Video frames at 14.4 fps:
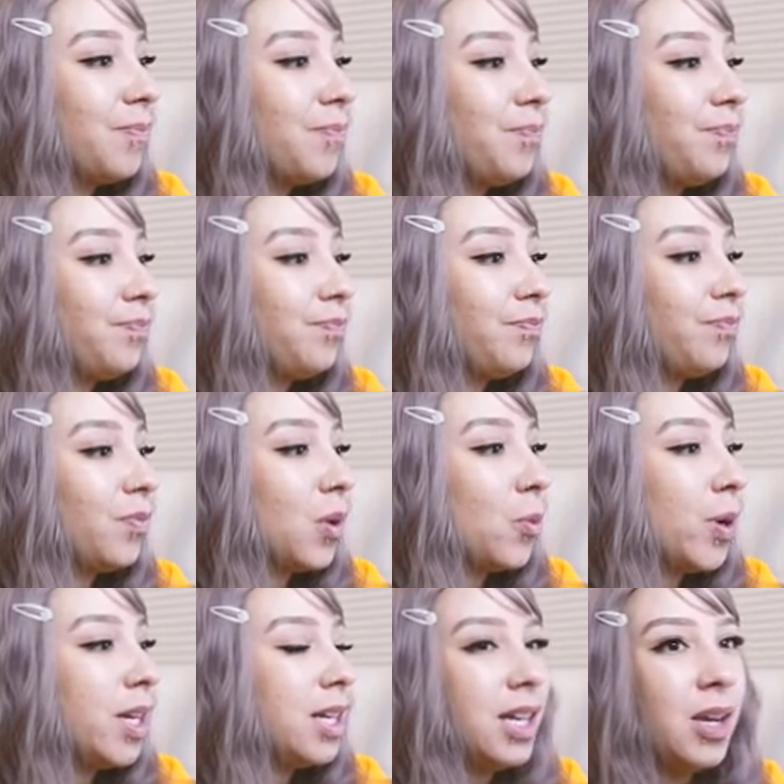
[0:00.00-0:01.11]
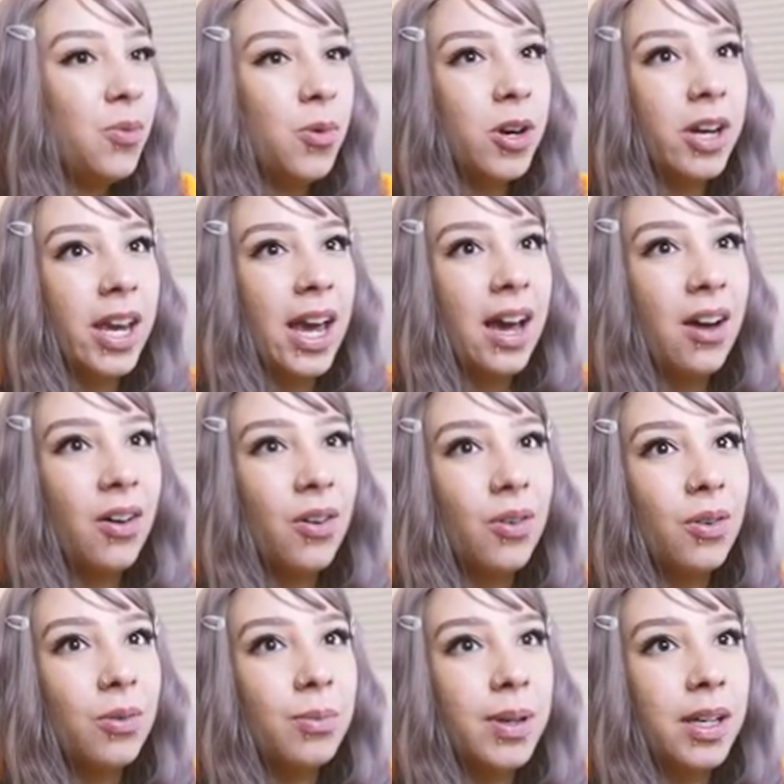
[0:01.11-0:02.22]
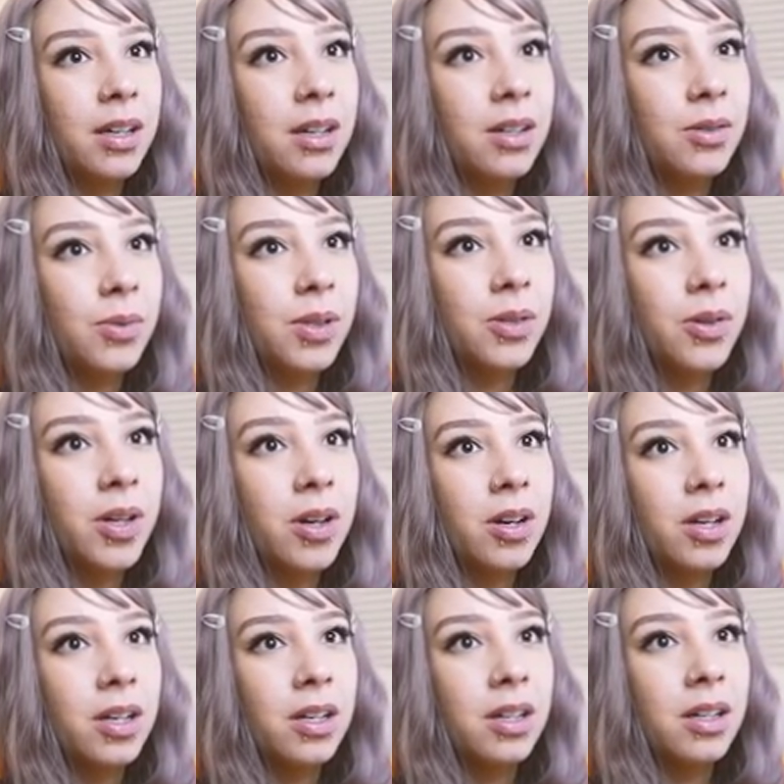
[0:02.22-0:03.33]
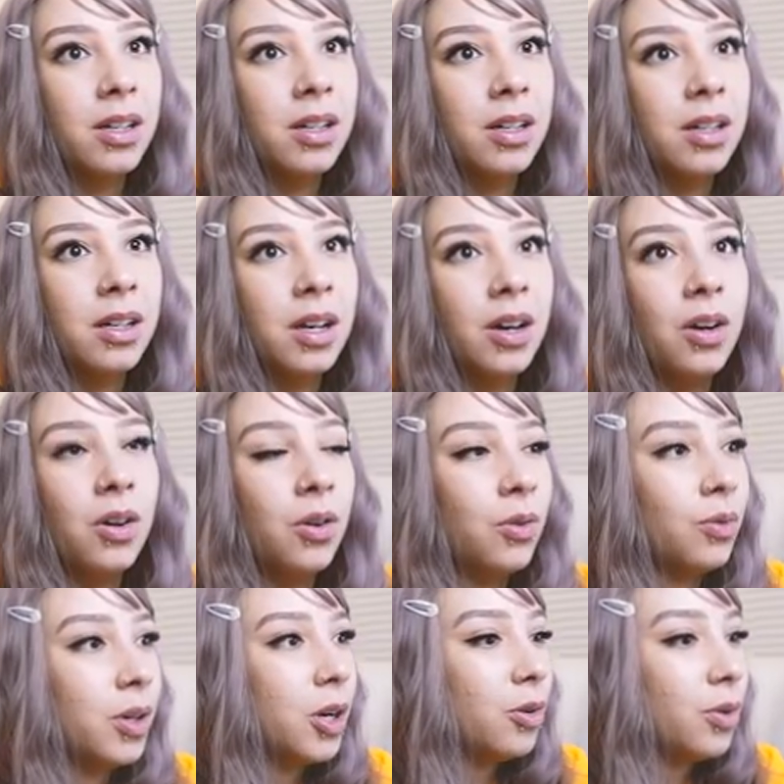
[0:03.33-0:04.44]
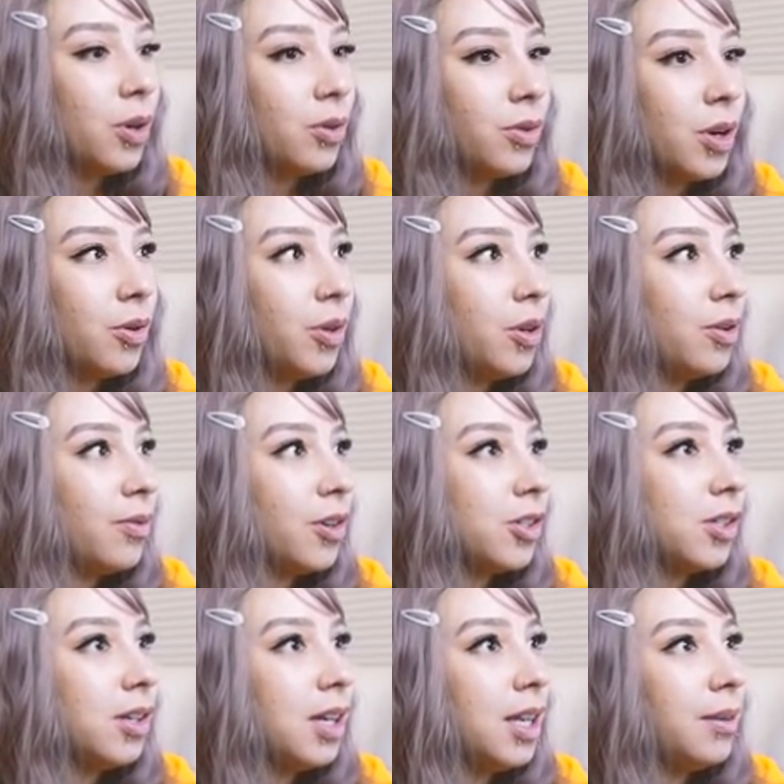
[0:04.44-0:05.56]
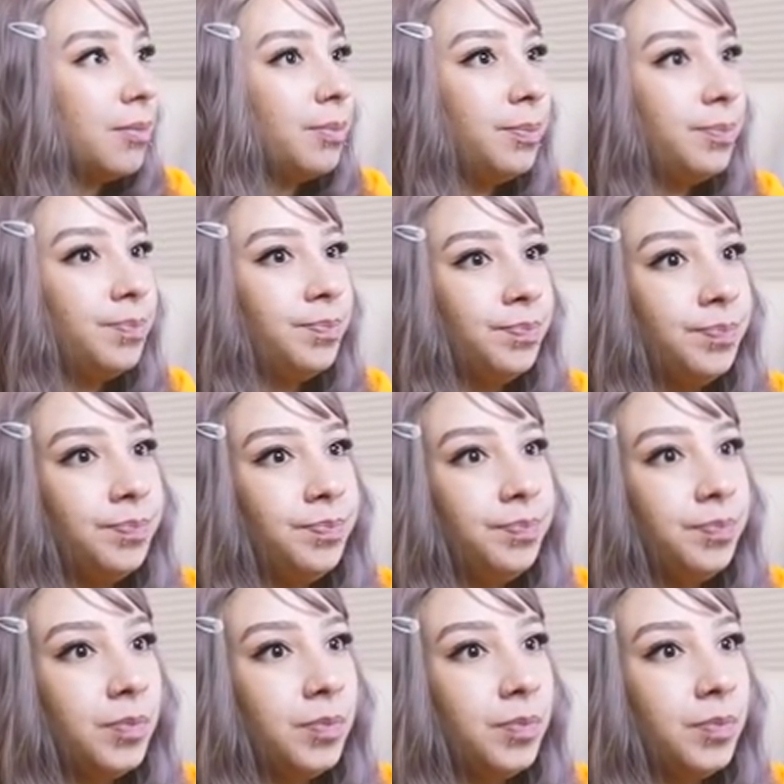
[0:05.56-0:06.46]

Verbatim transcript: When did he work out? Oh my goodness, what's going on? No, no, no, no university. Mm-mm.